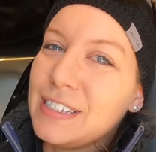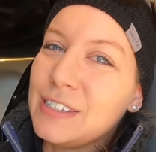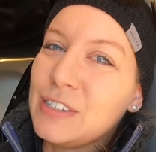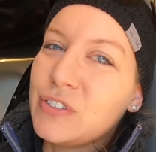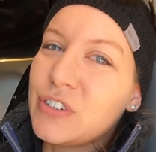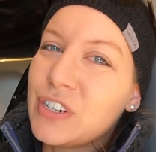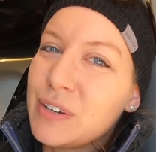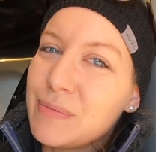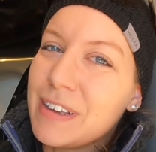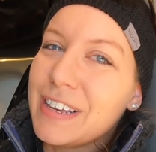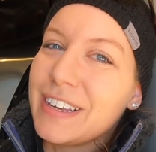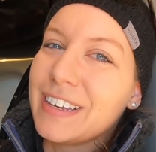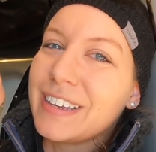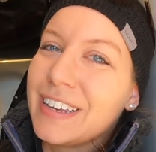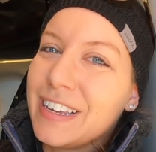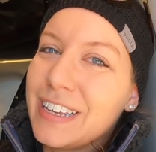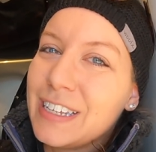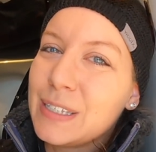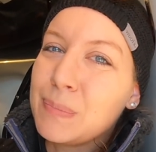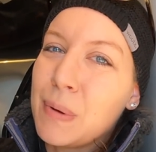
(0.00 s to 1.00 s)
he's
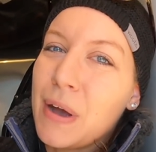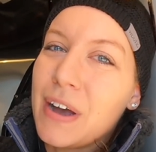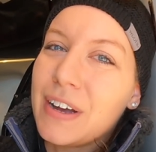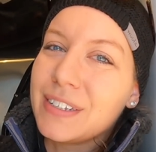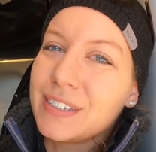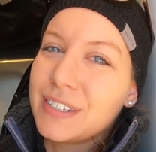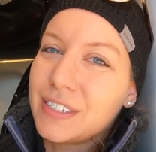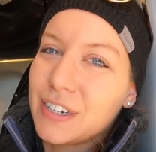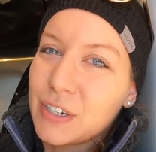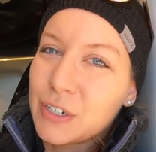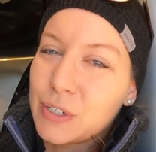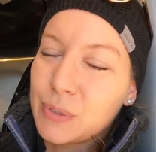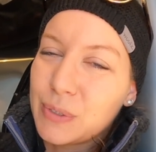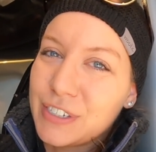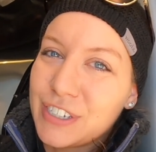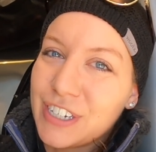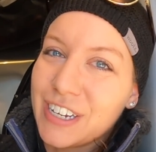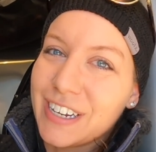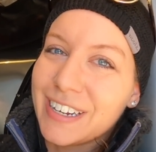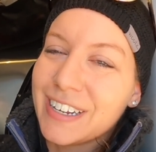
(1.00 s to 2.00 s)
dreaming, his paws start
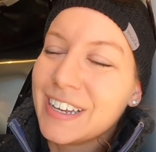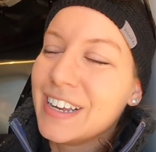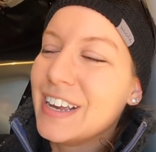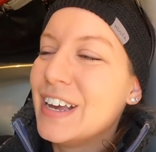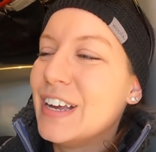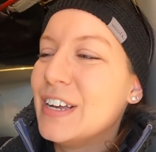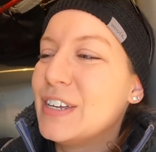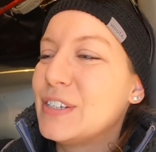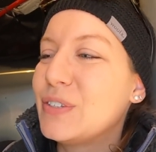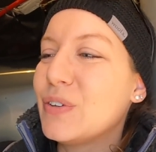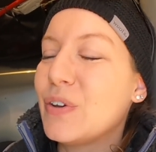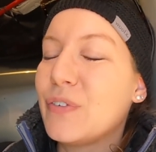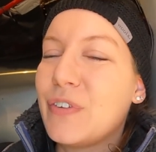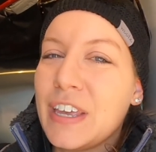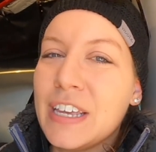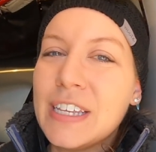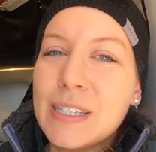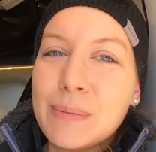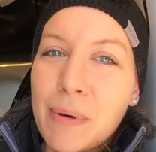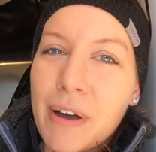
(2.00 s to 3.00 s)
twitching. So if
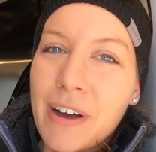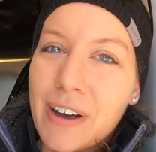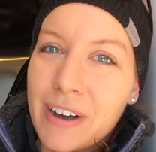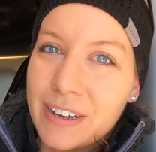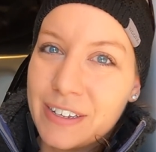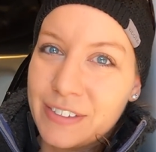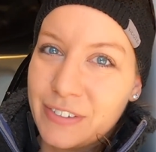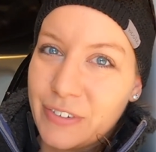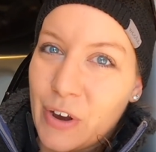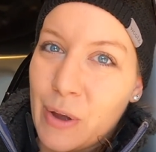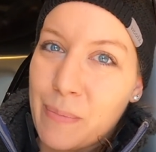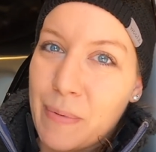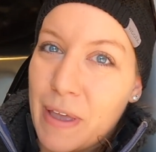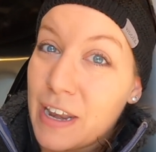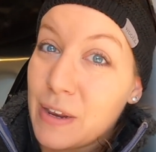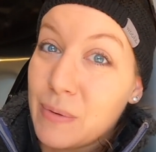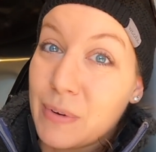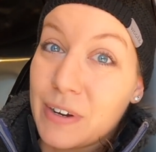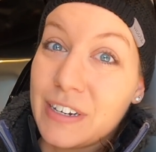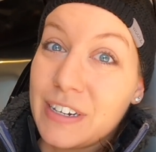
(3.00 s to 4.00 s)
his paws are up
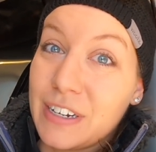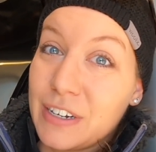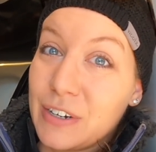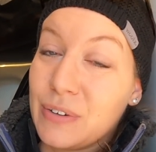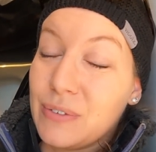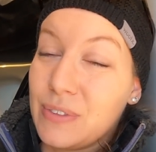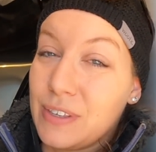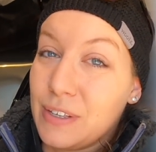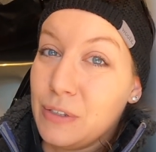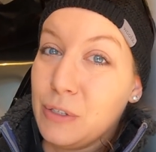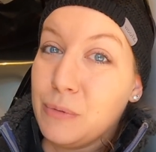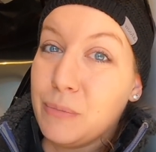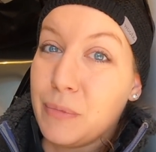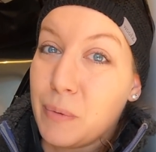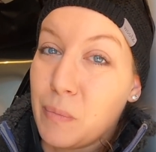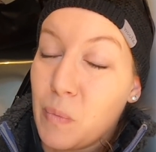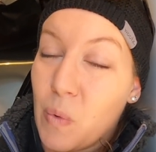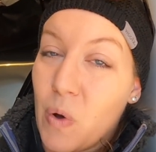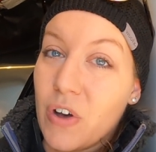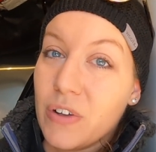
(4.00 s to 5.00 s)
anywhere near the
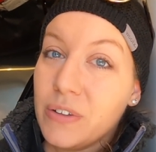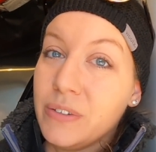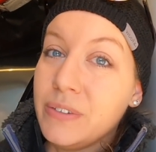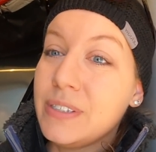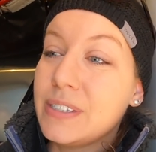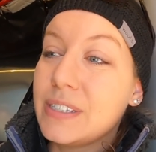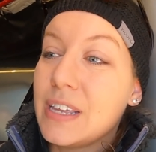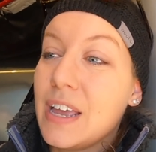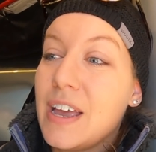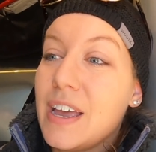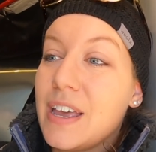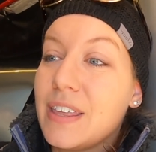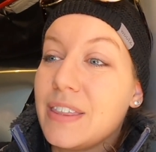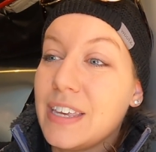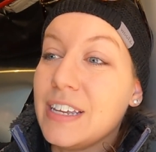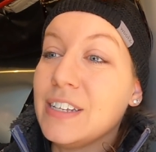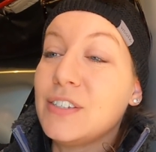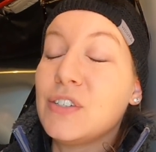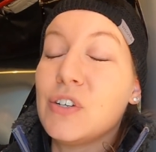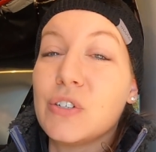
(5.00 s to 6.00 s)
aluminum walls,
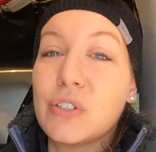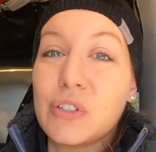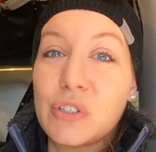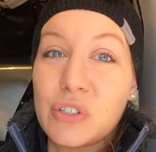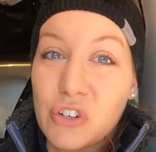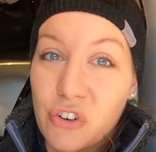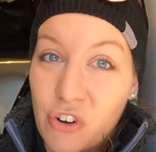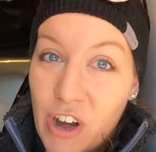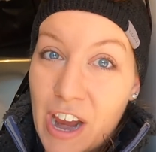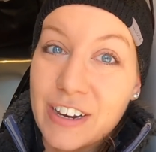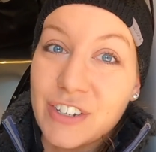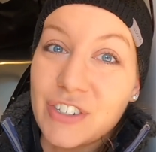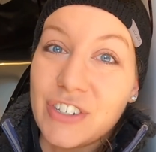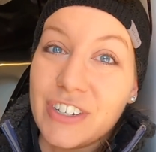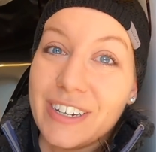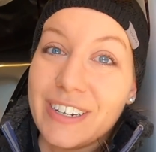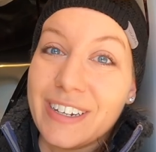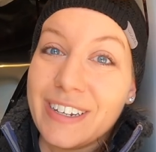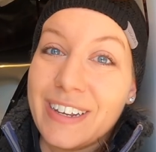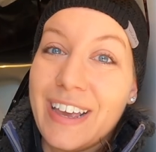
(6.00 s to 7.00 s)
they start
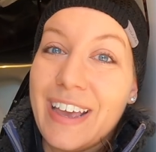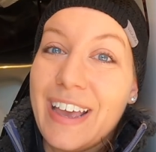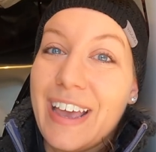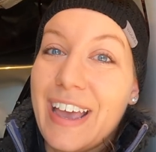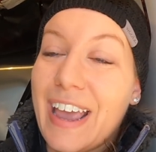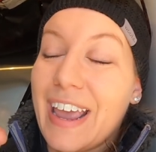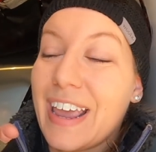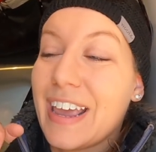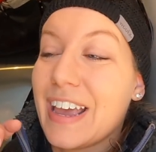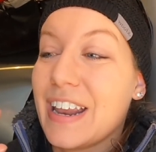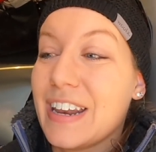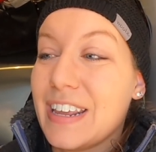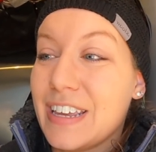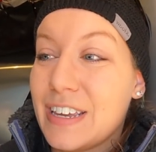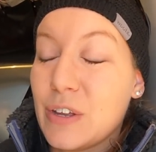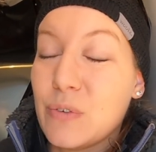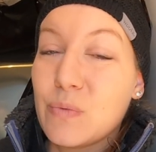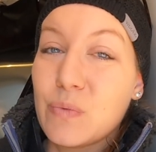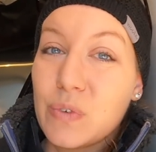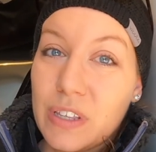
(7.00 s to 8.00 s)
scratching, and
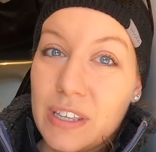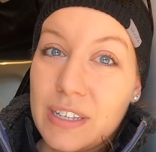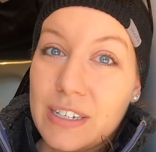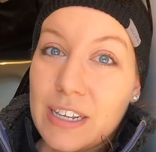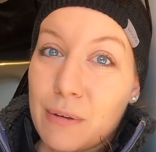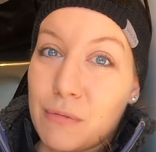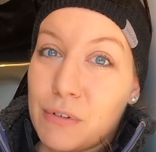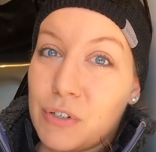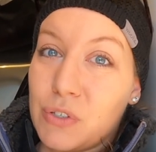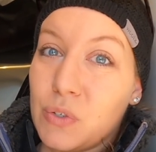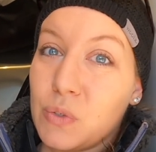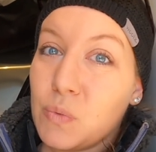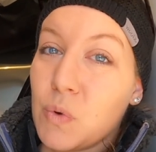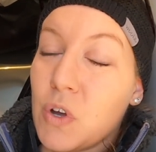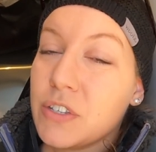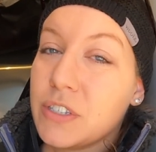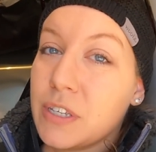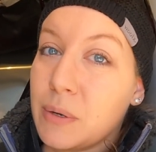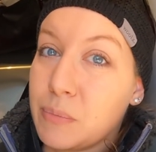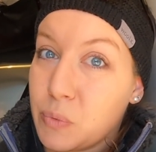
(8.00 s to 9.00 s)
it can really damage those
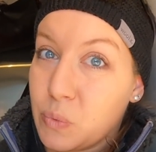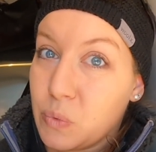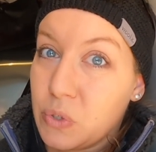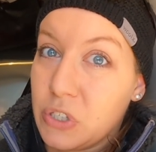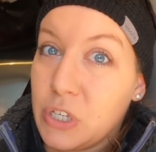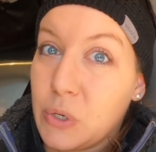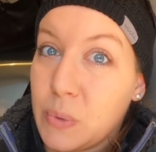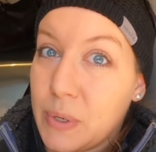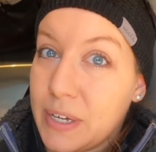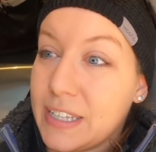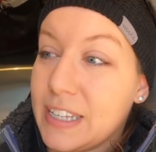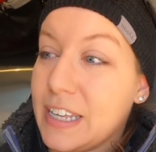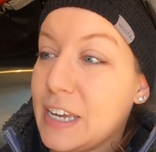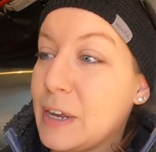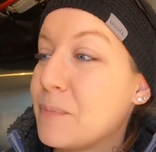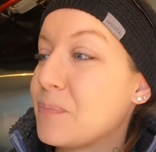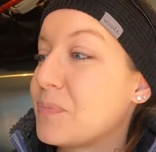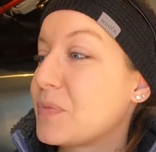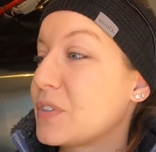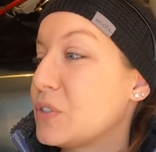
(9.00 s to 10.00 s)
walls up really
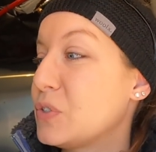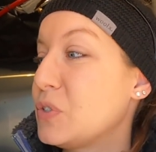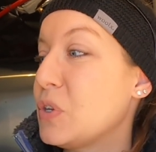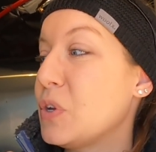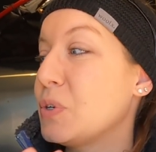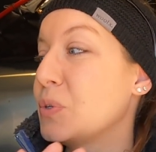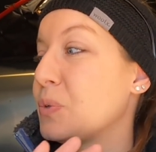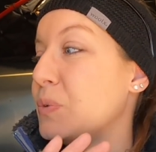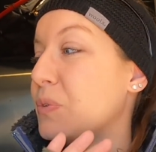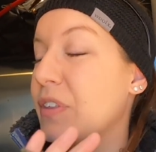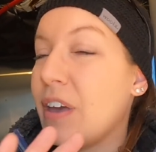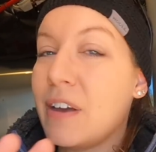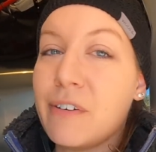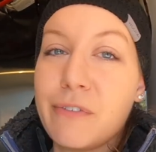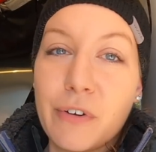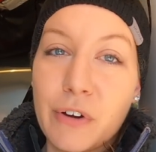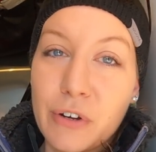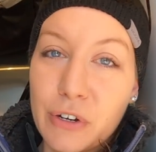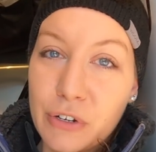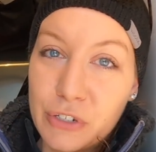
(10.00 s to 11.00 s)
quickly. So
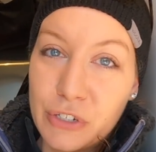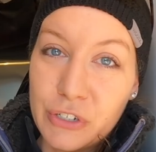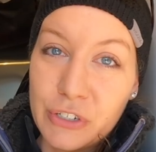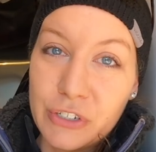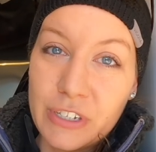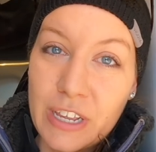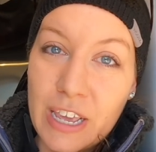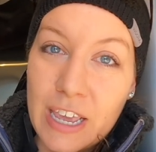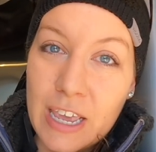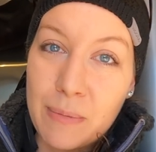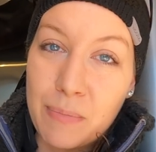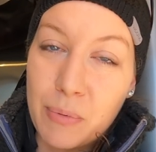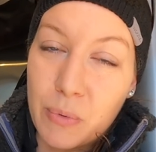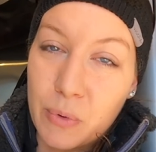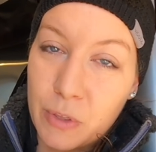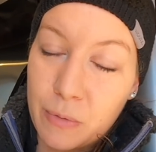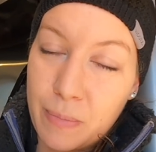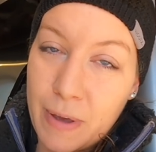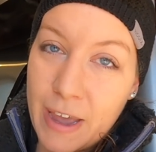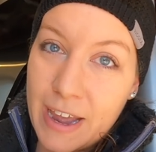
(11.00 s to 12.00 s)
that furniture tape
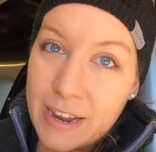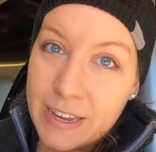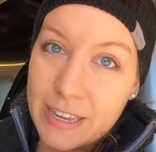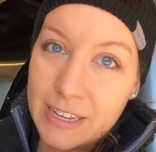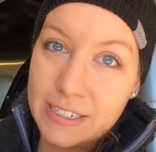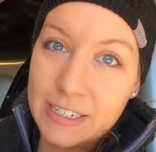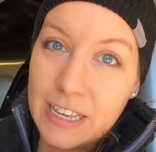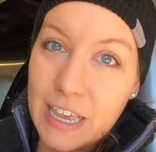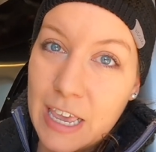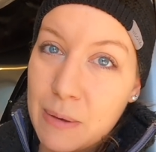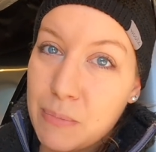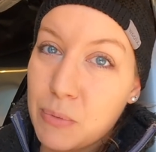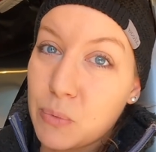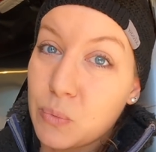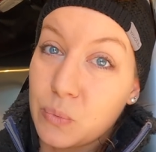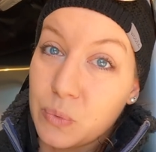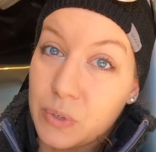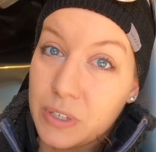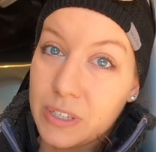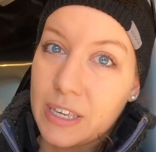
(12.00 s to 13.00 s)
or the packing tape
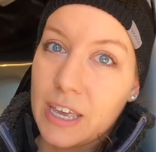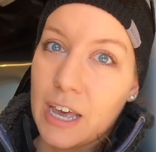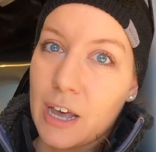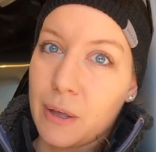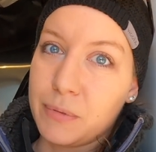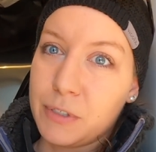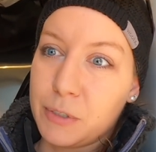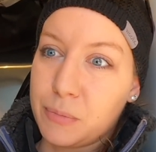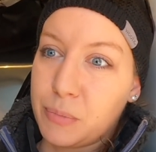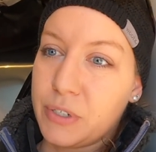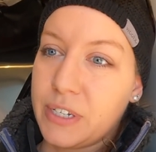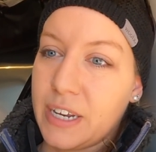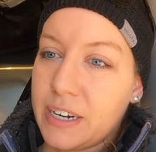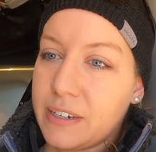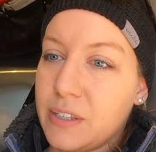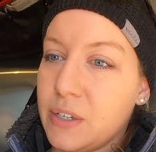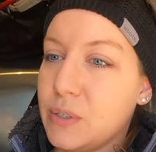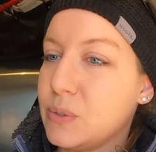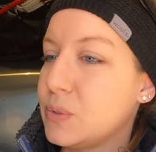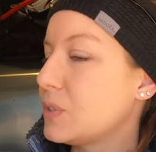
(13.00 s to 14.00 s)
really helps to
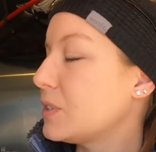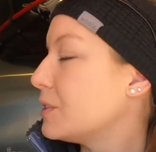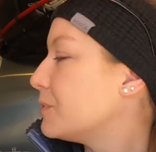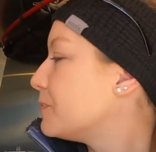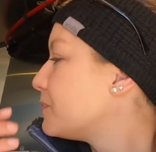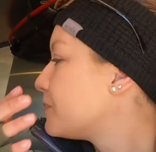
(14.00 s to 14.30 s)
protect those.